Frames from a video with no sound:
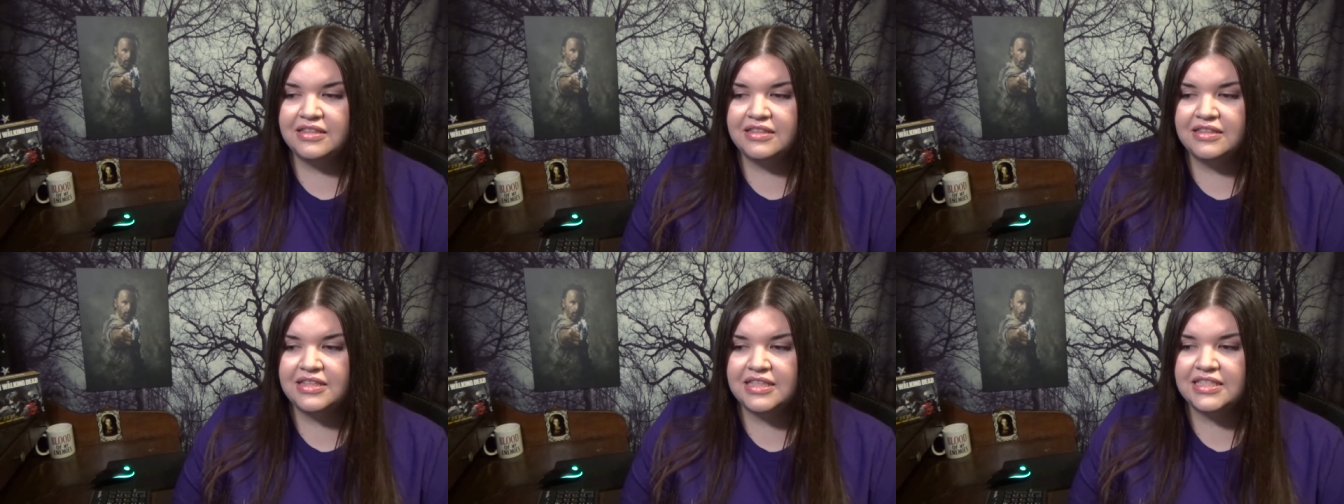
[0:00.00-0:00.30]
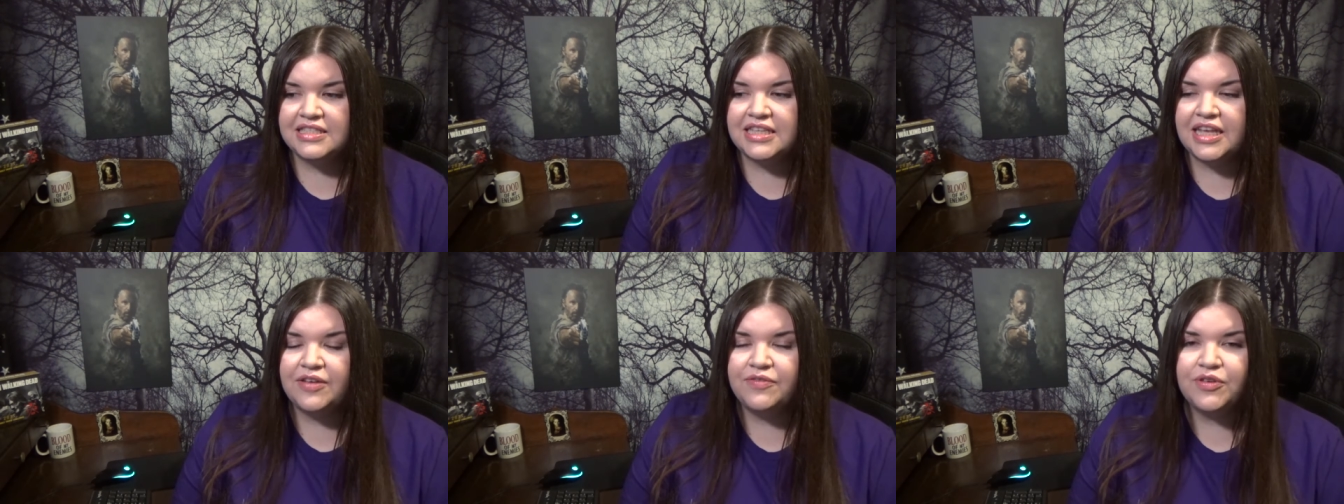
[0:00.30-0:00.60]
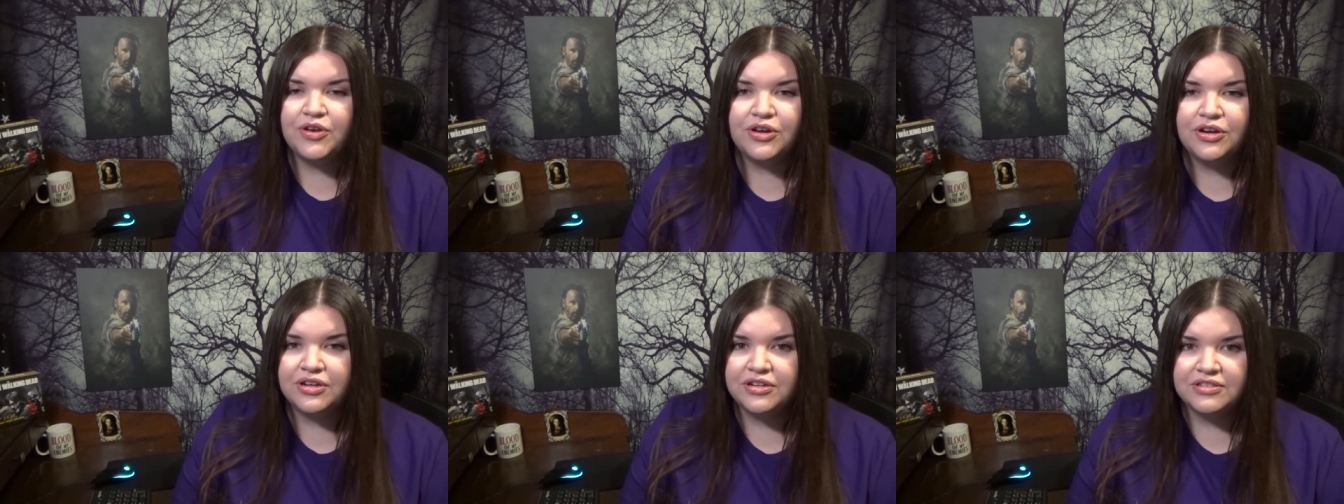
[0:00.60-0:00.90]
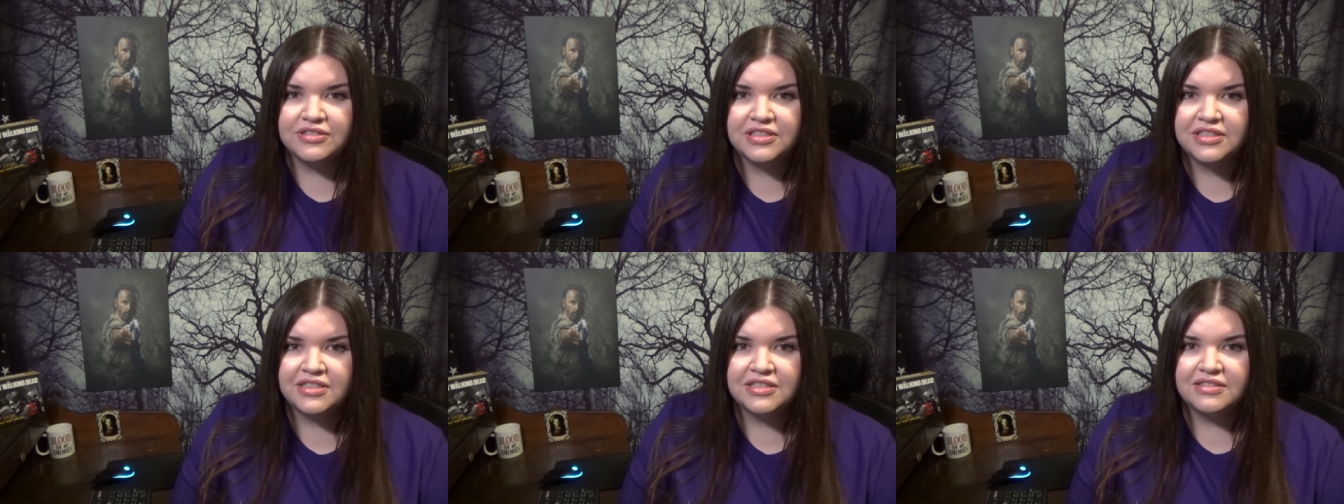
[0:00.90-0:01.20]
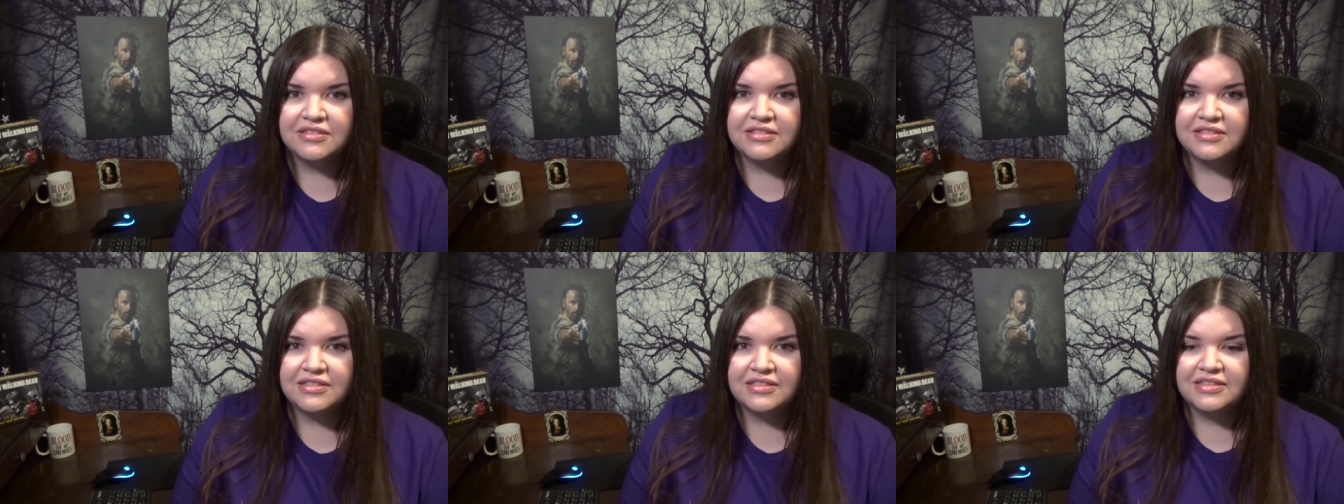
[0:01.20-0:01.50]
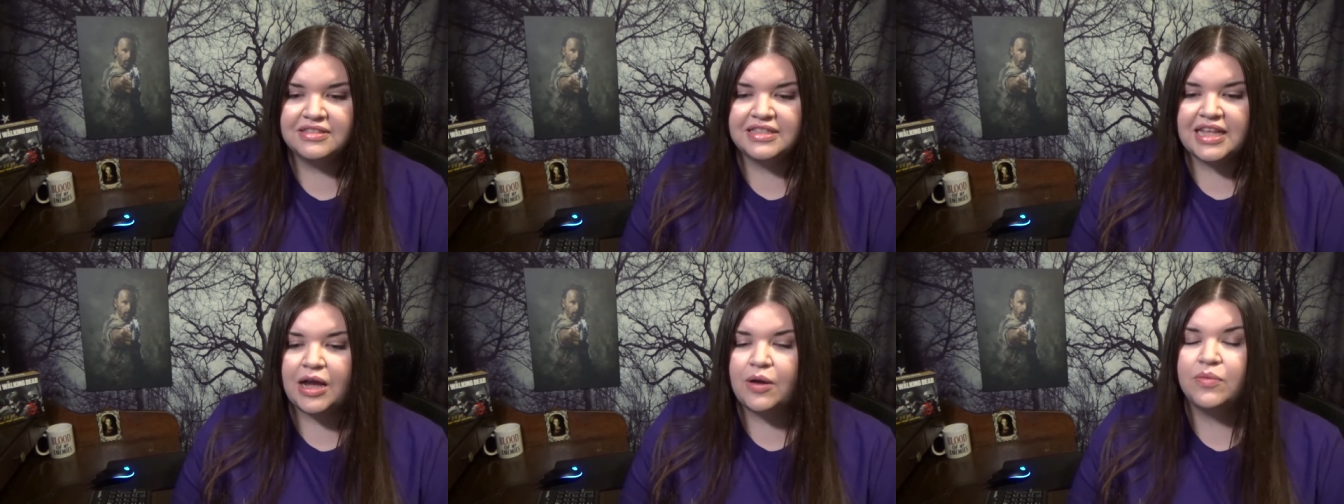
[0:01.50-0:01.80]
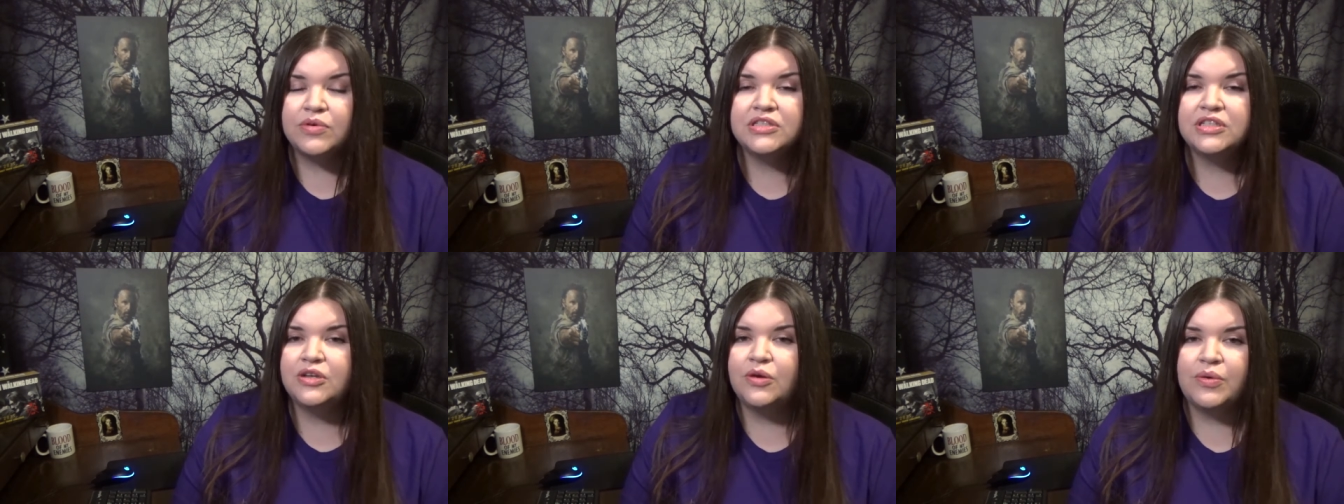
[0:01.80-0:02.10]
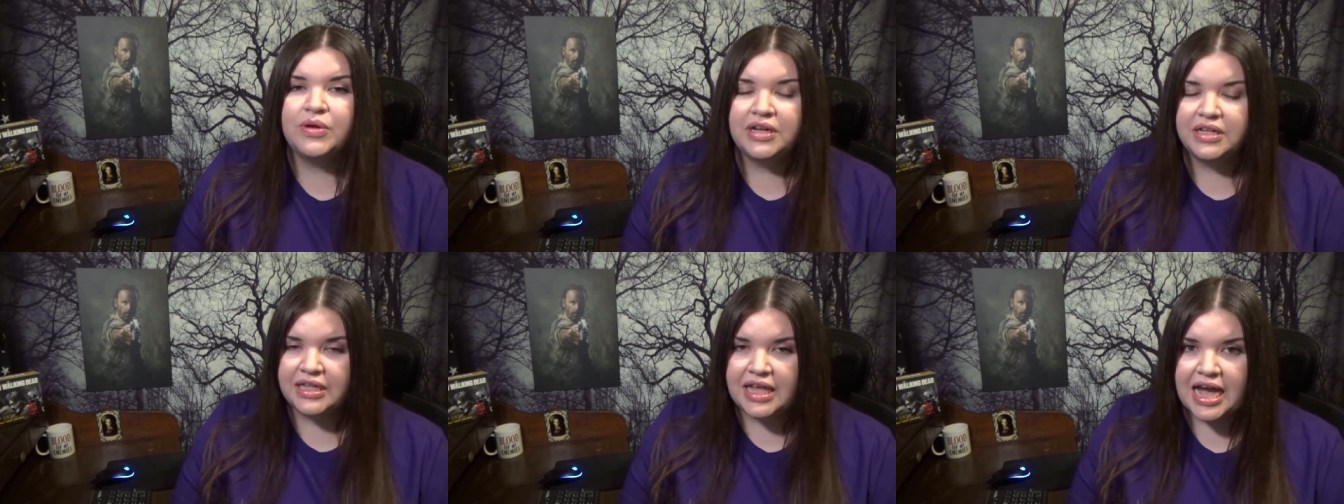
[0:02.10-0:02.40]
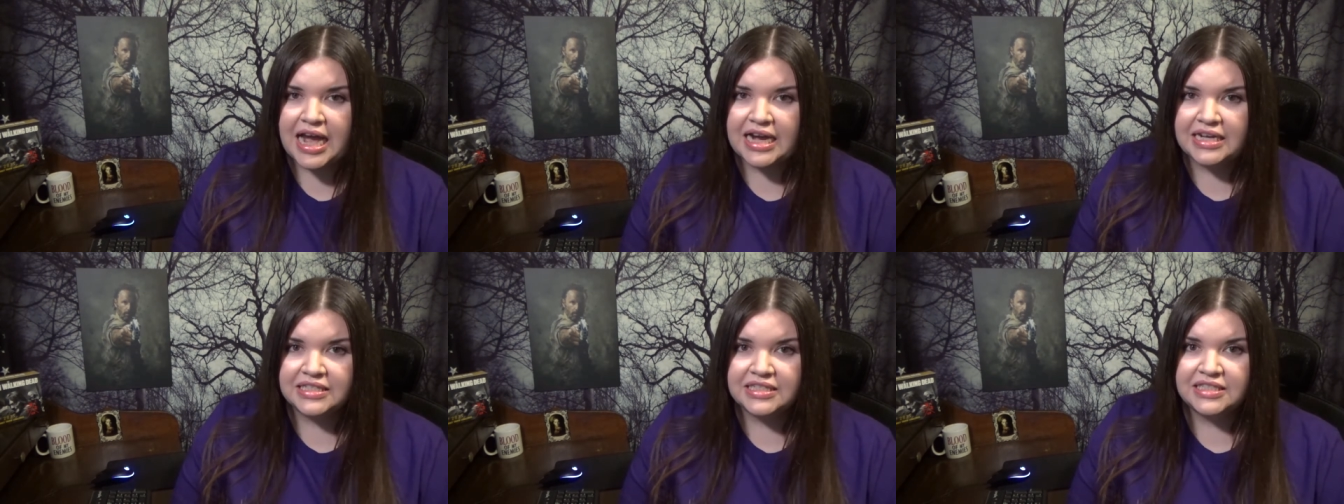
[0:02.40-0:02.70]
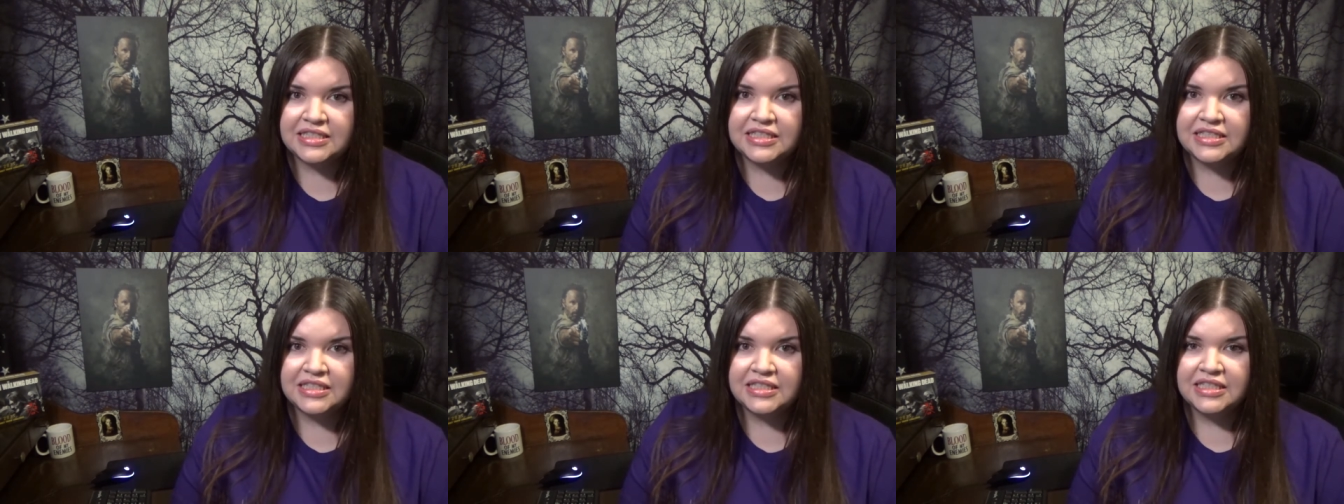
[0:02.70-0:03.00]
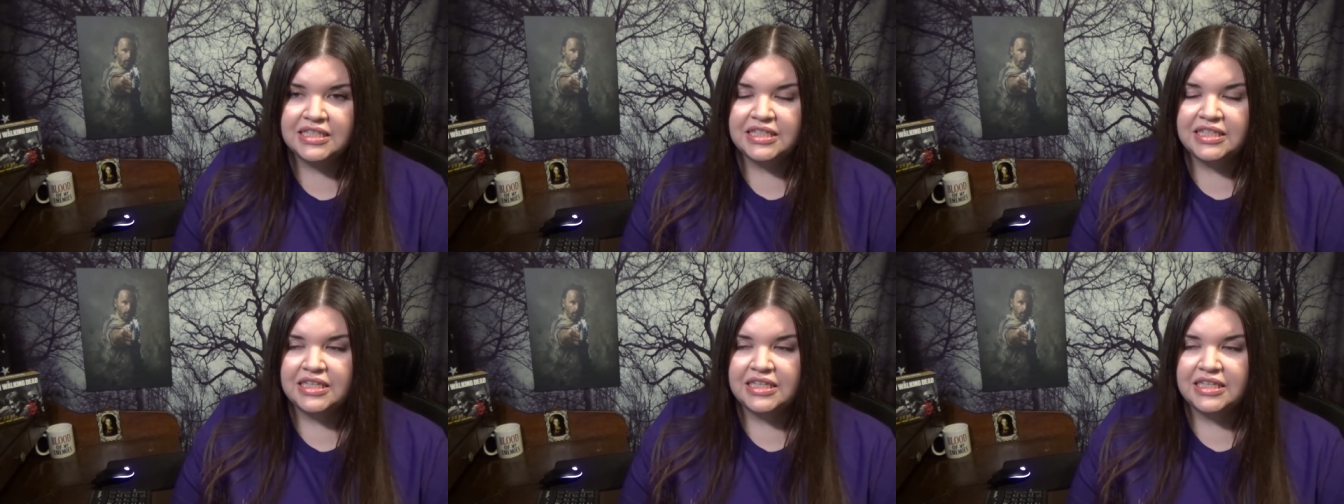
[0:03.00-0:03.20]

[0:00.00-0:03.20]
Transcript: The saviors that wasn't going to last